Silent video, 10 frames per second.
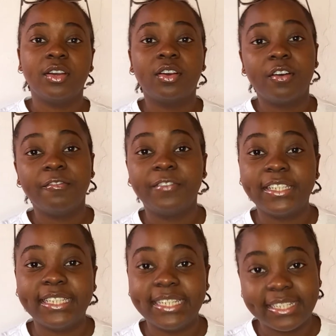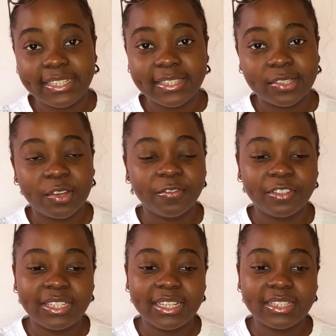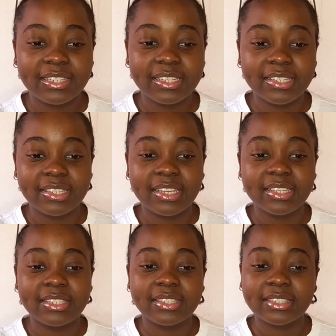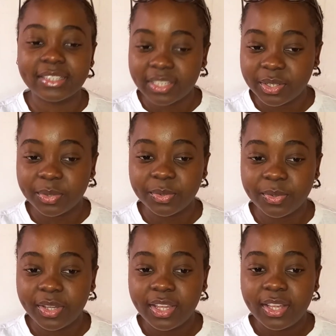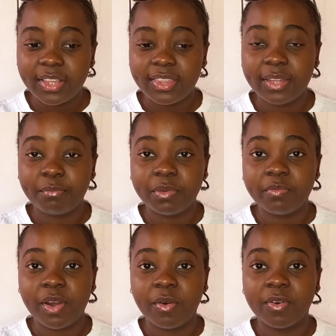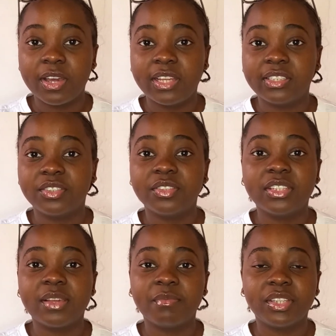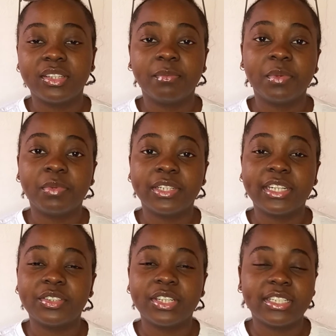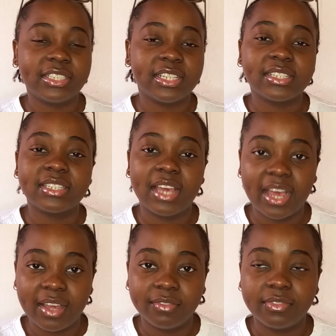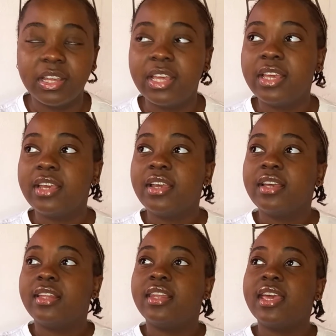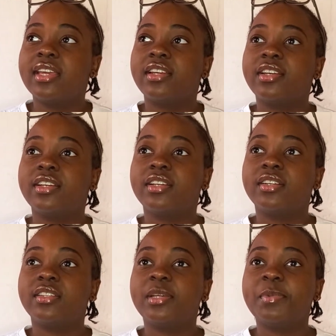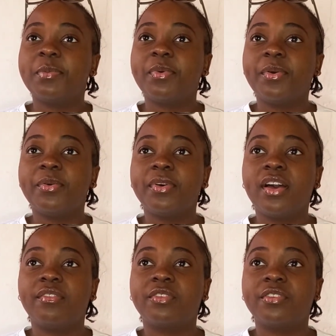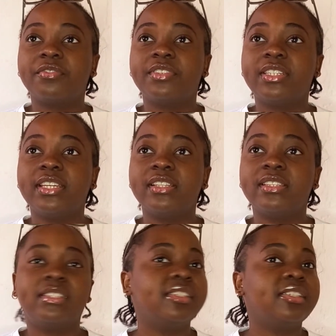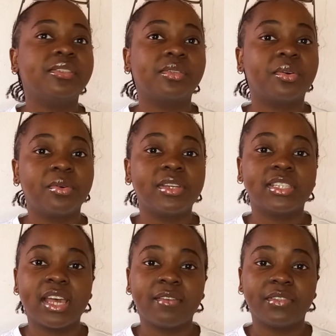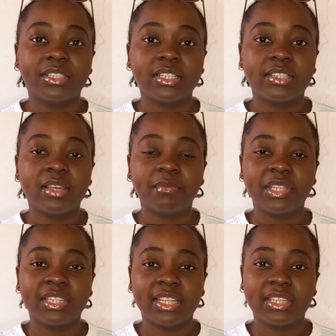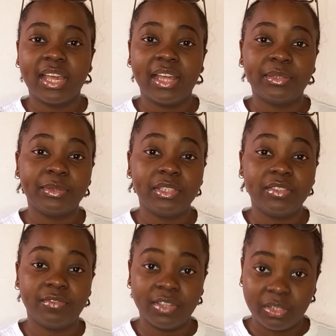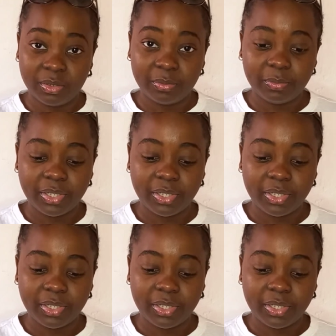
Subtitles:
Confidence is a skill that people acquire, and it's not something that people naturally just have. Like, the people who have confidence didn't always have it. It's something that they had to develop.